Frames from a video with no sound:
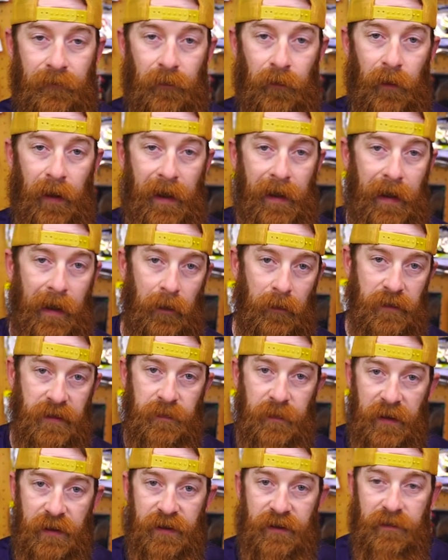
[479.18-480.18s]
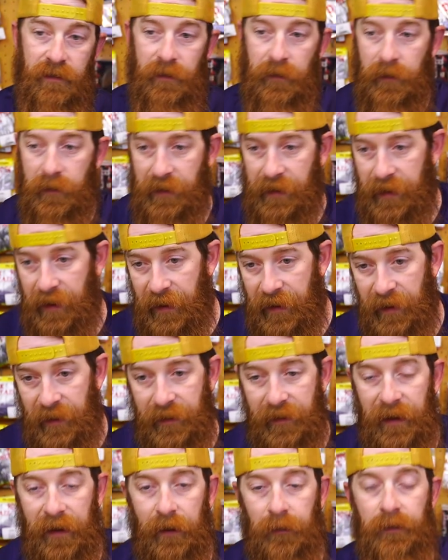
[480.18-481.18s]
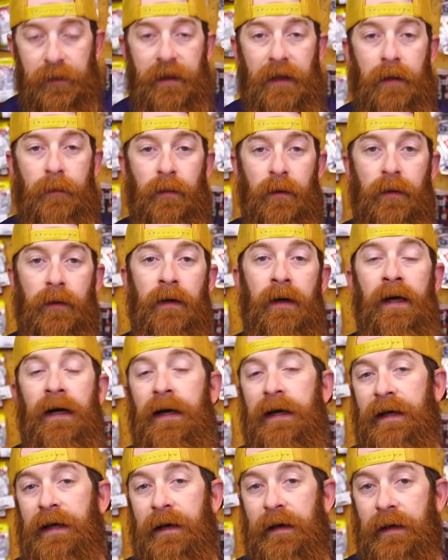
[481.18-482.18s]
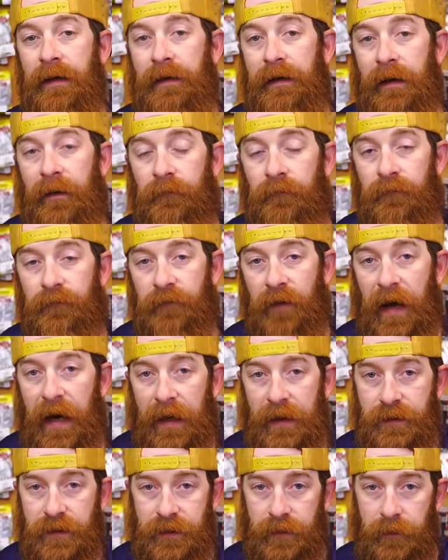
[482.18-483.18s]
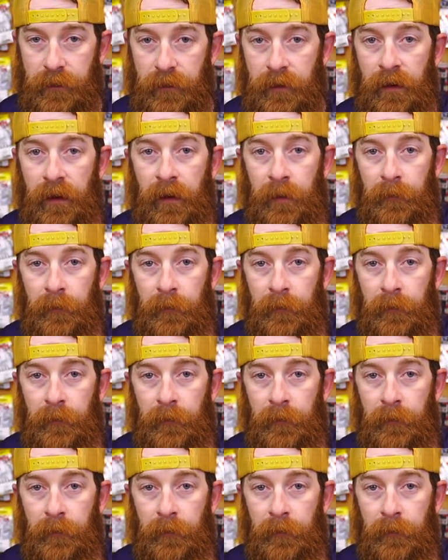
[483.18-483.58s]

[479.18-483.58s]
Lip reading: for right now, especially getting it down deeper, getting it down faster,